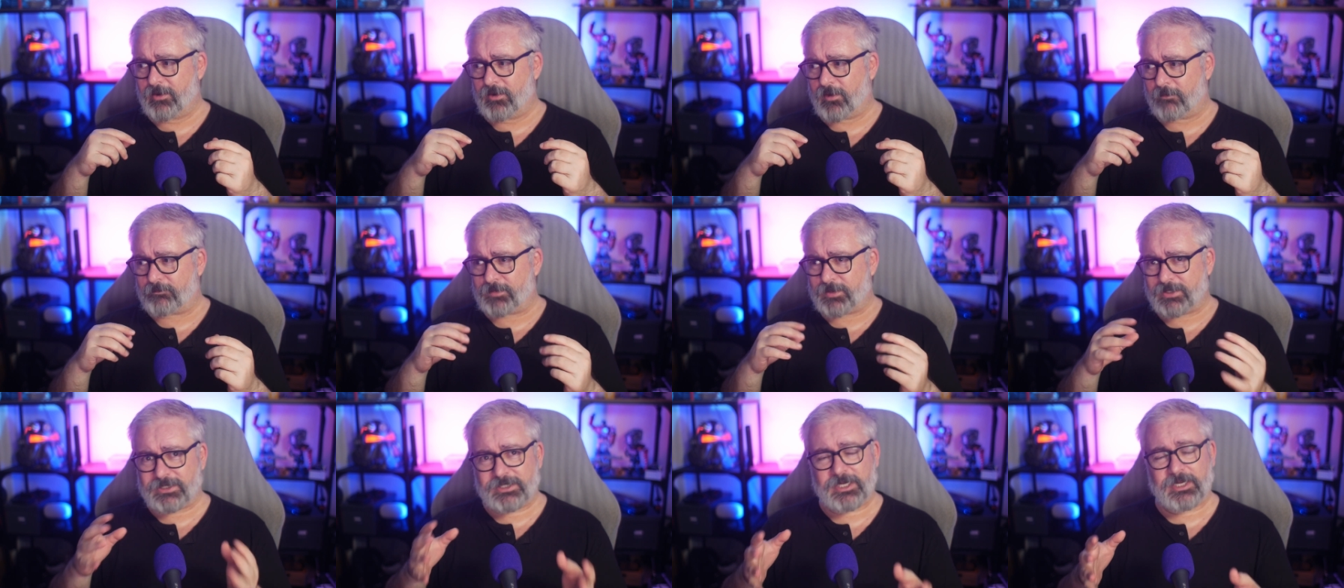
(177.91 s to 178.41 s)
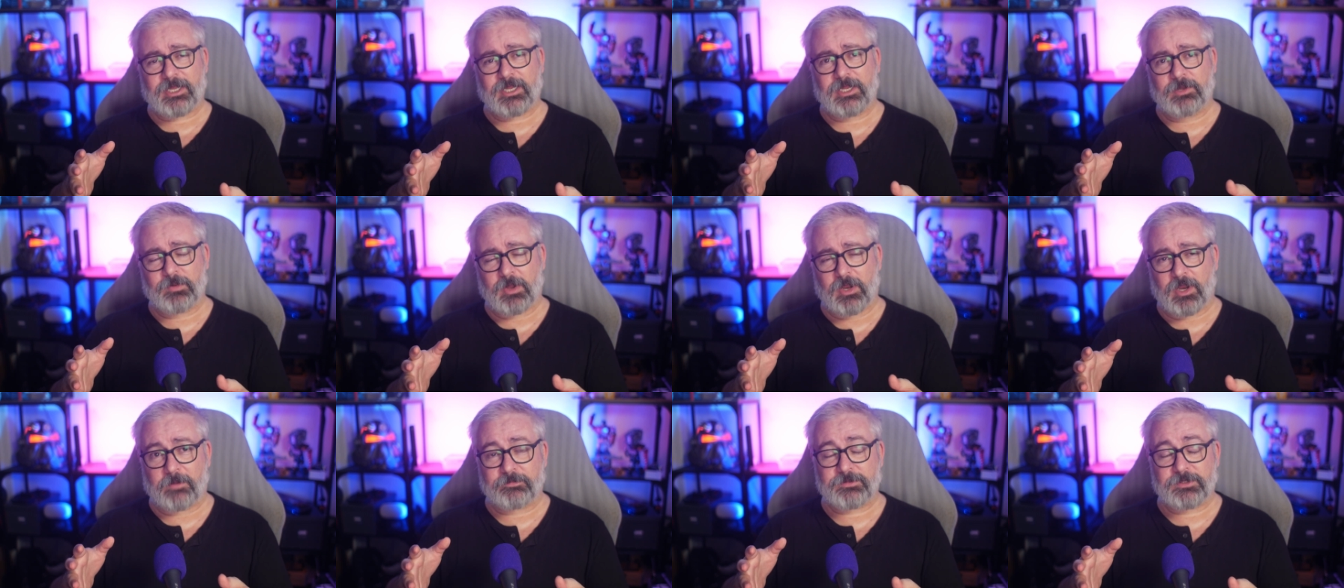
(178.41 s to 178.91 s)
not
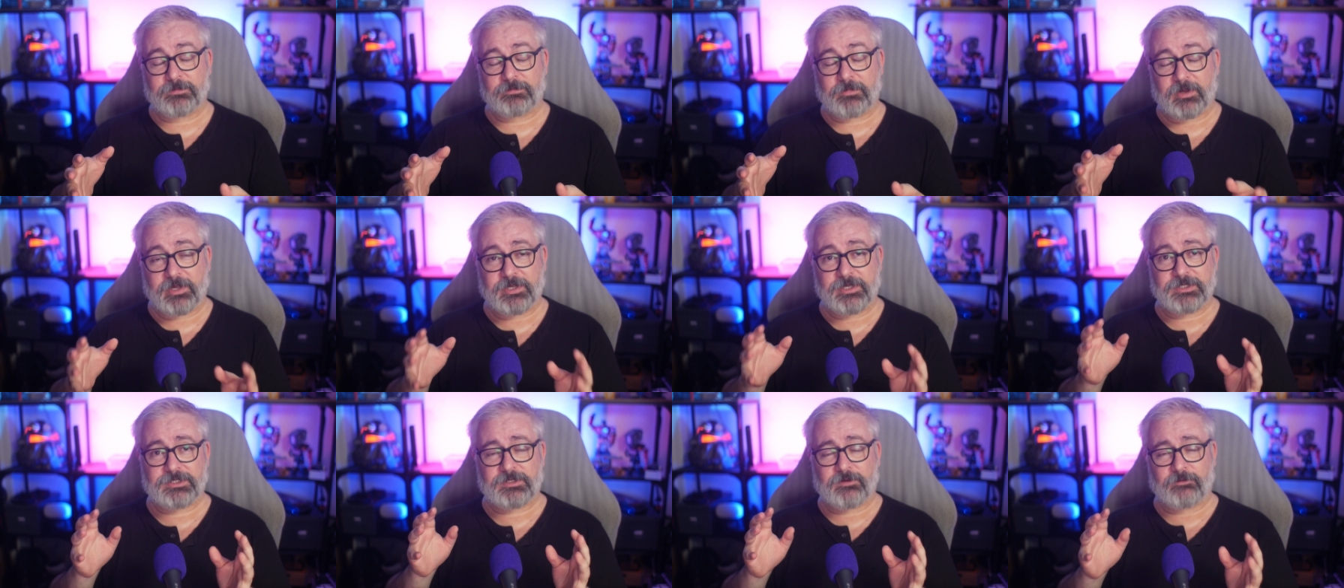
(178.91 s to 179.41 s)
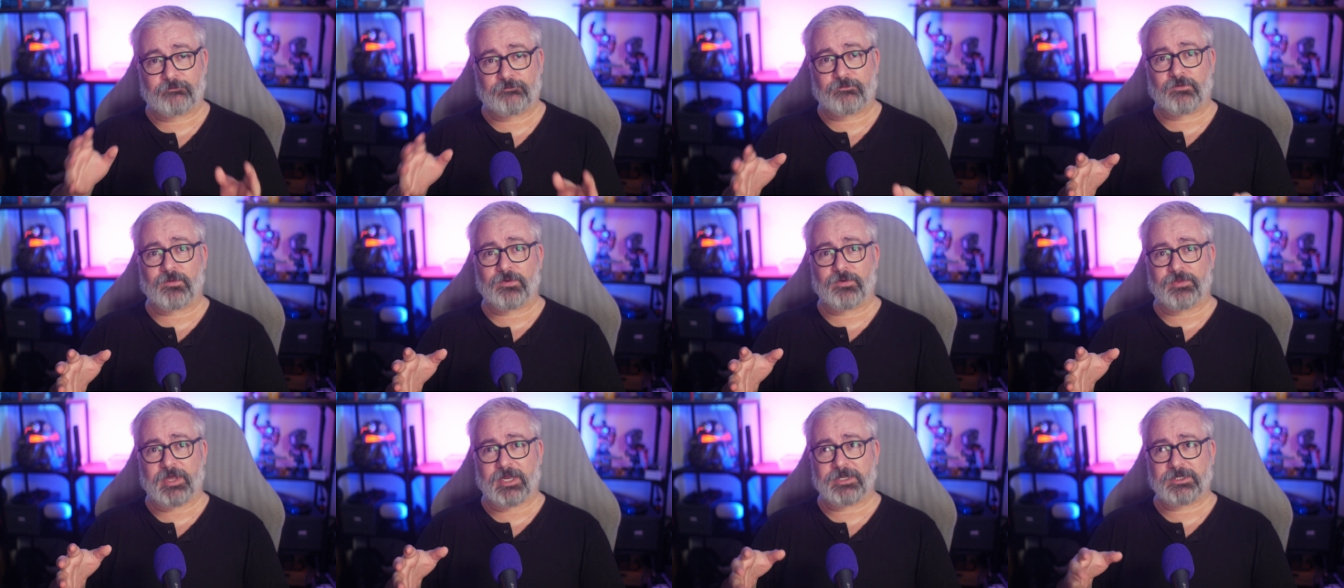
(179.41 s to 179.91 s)
particularly well optimized
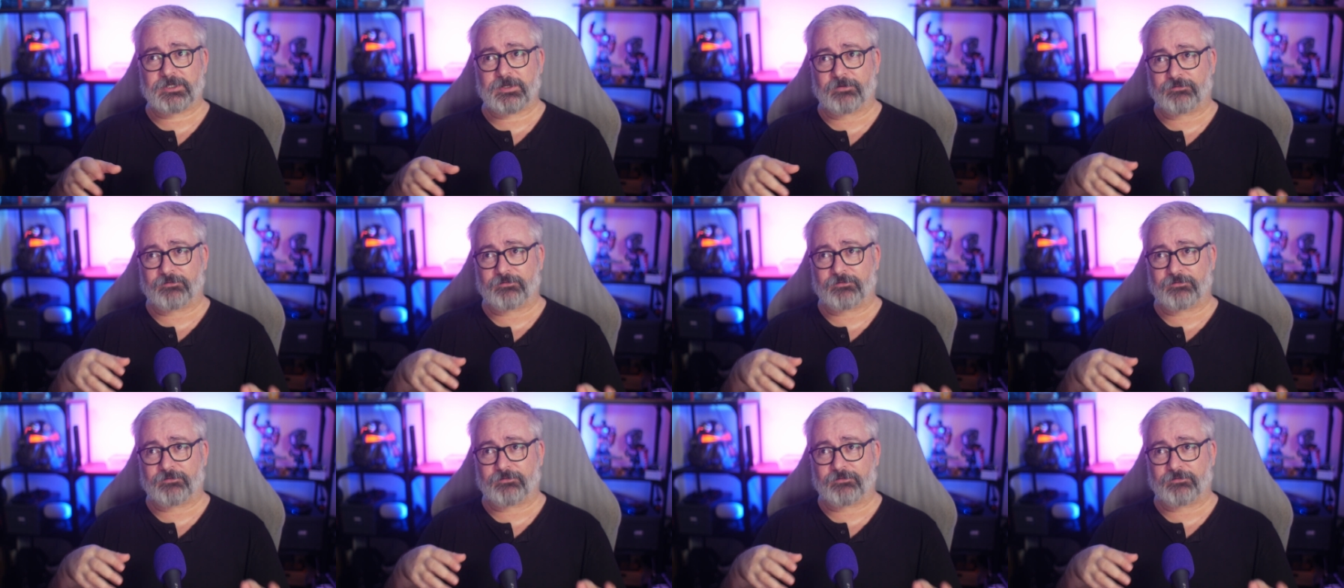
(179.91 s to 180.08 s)
for that.